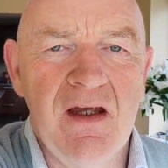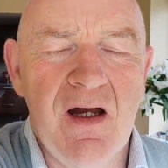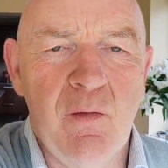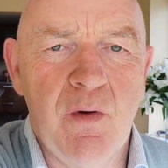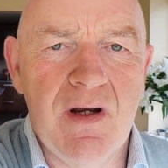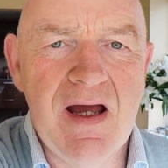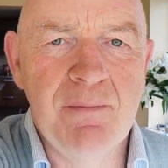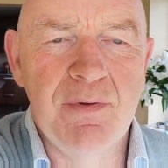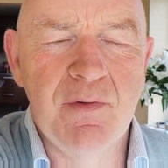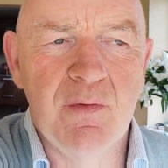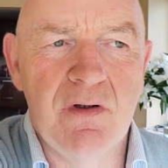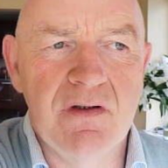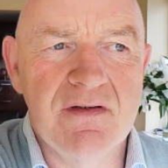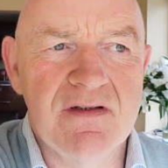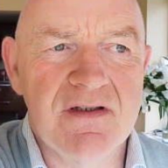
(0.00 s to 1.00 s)
And what happened
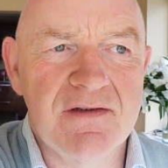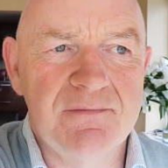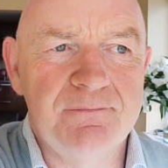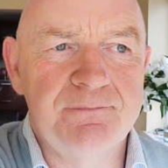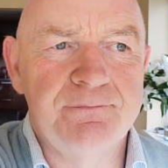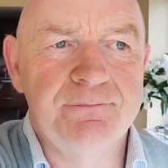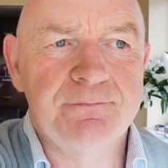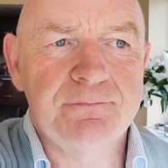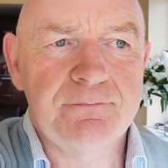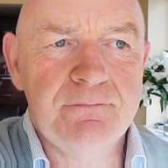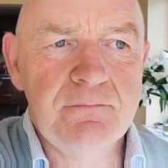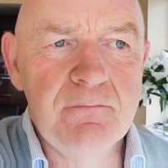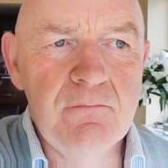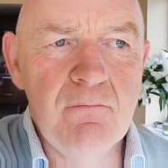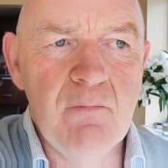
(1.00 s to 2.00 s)
was,
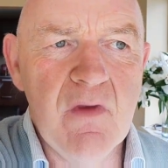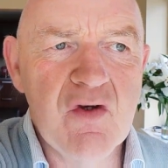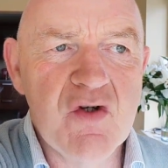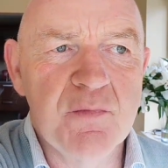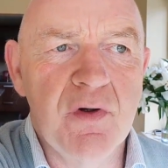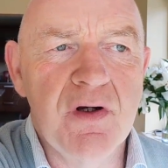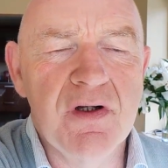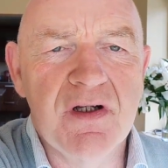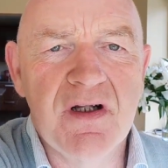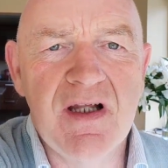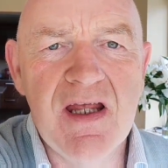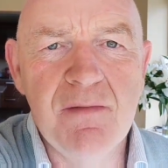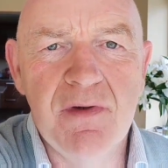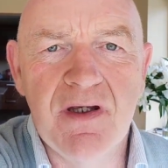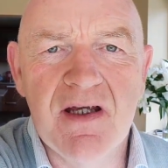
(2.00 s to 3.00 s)
she brought a
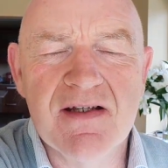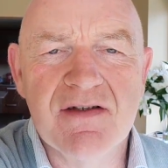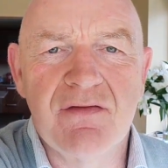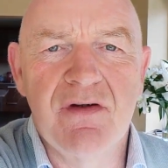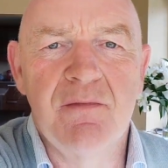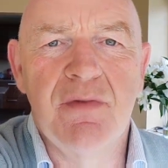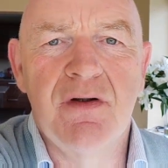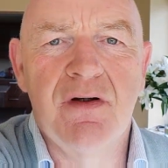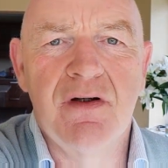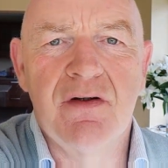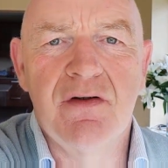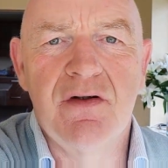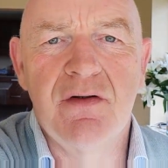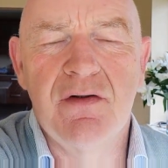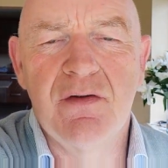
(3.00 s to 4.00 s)
claim against her
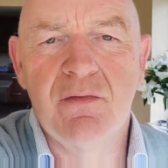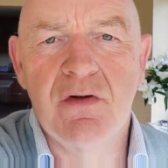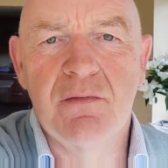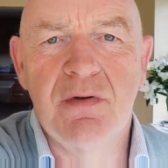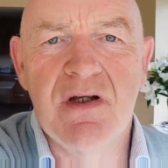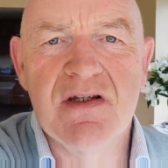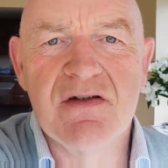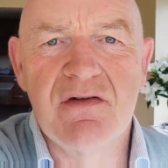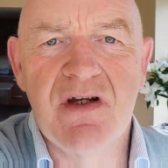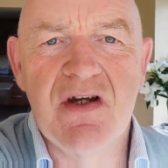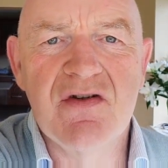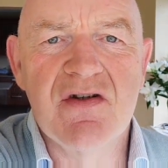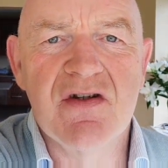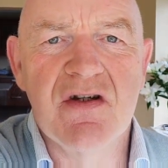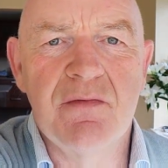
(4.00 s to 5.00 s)
employer to the Workplace
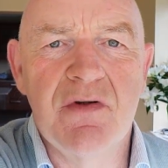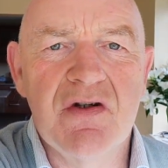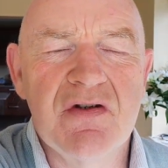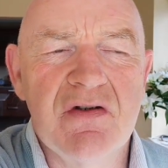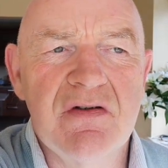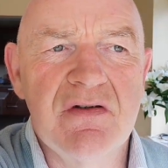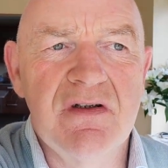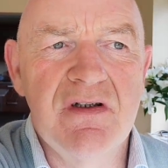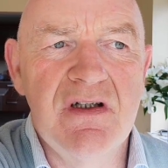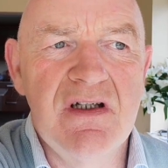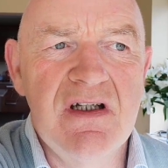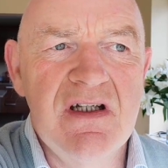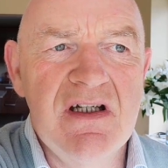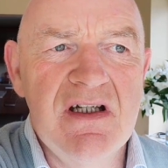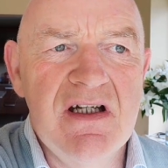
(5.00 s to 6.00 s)
Relations Commission.
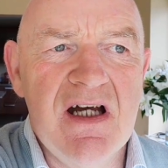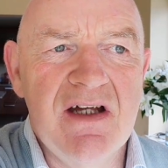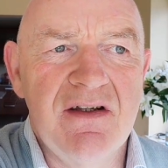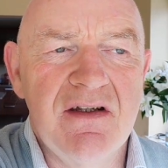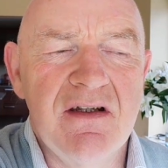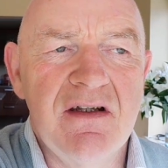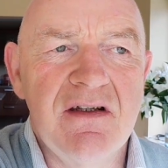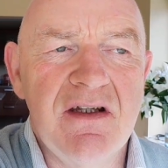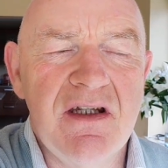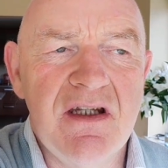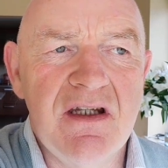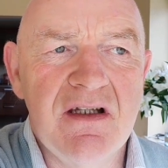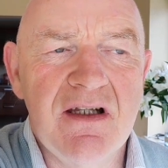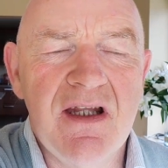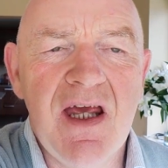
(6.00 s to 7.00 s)
And
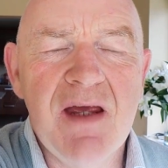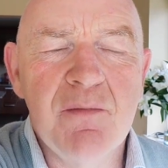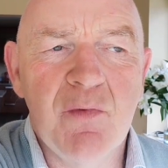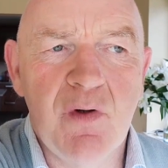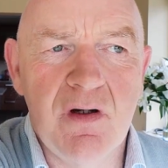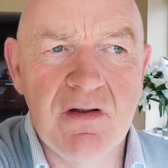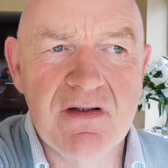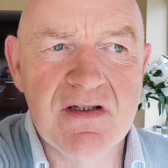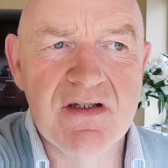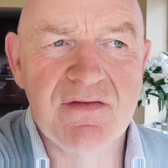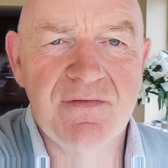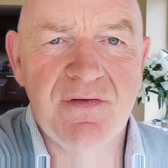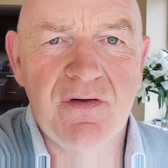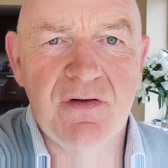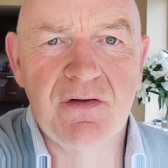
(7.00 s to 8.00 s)
the claim was
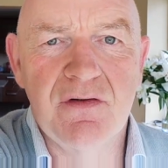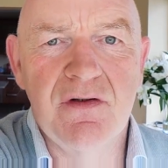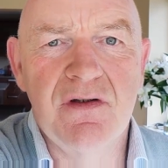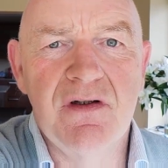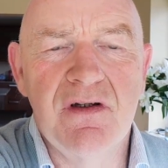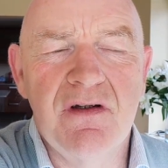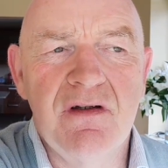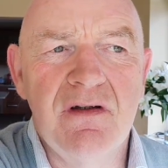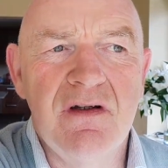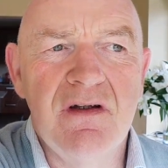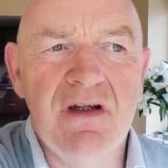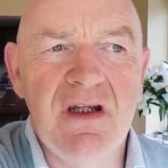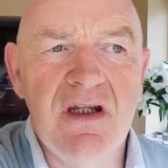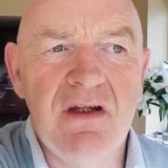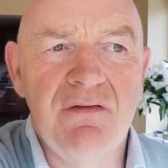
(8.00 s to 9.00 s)
for
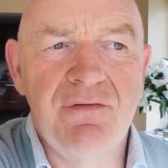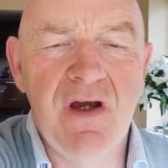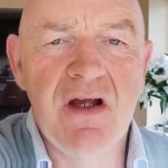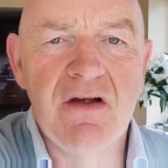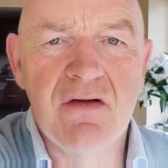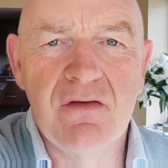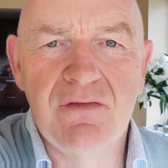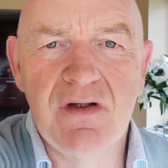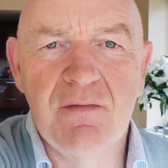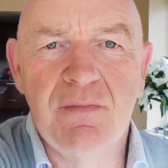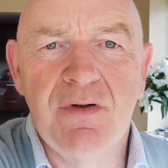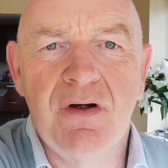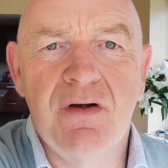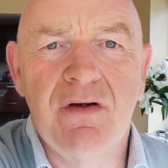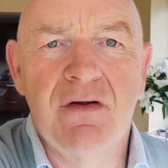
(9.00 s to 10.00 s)
the failure of the
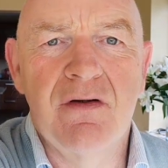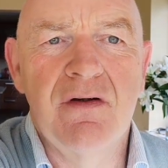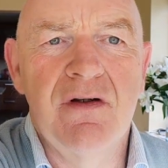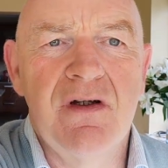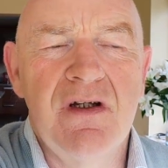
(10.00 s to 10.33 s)
employer